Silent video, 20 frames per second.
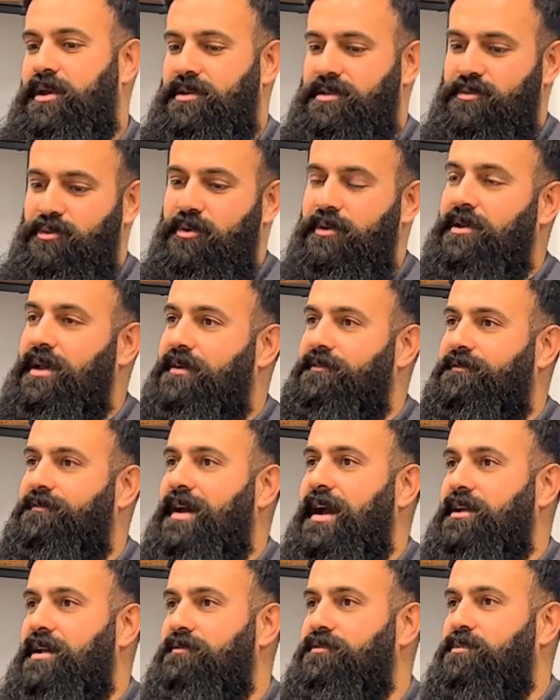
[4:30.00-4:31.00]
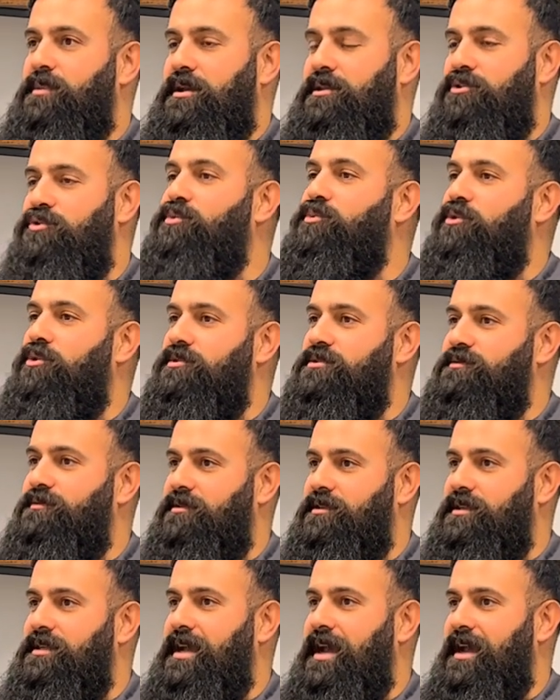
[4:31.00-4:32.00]
Because the moment you have fat, you have to make new molds
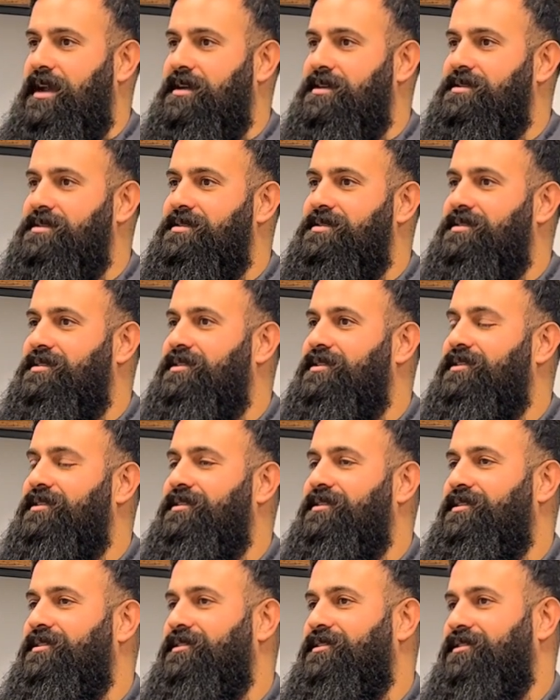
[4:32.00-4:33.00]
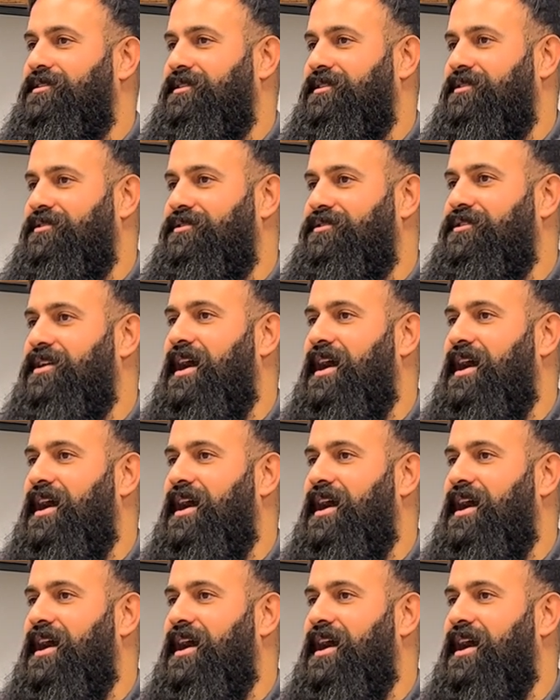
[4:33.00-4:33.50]
for the tanks. Mm.